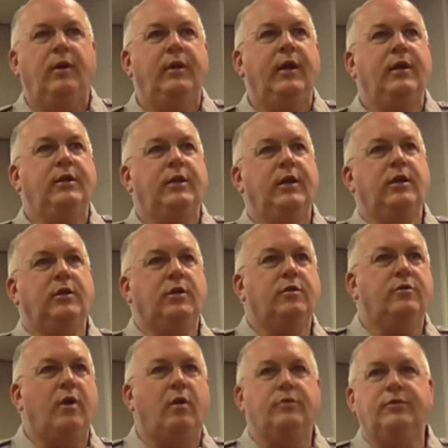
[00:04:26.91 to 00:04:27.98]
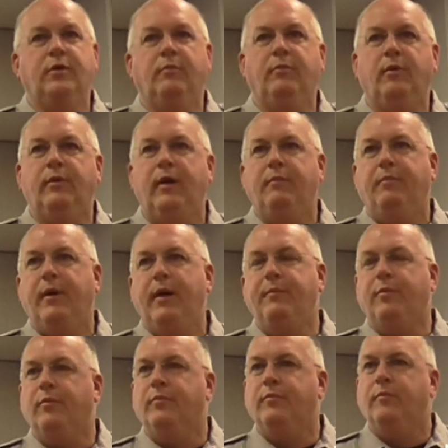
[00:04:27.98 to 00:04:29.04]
They tell you to draw something on that paper.